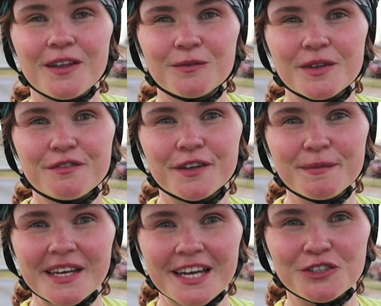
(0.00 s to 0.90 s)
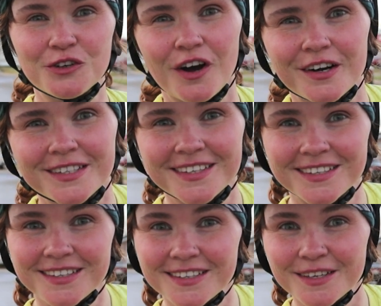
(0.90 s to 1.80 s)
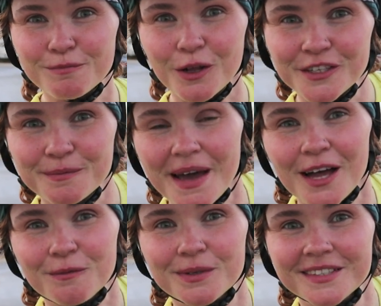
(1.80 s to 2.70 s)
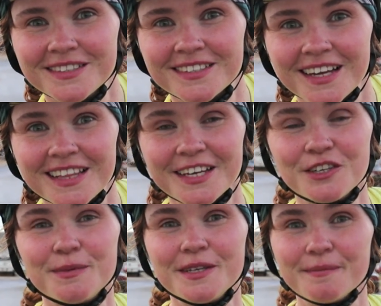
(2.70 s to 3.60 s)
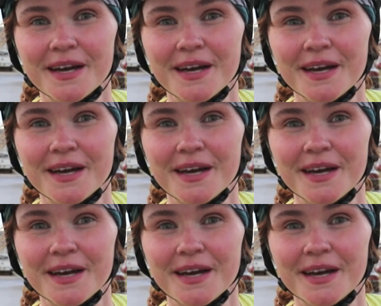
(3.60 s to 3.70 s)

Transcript: Well, when the filming gets too hard, employ some help. I'd like you to meet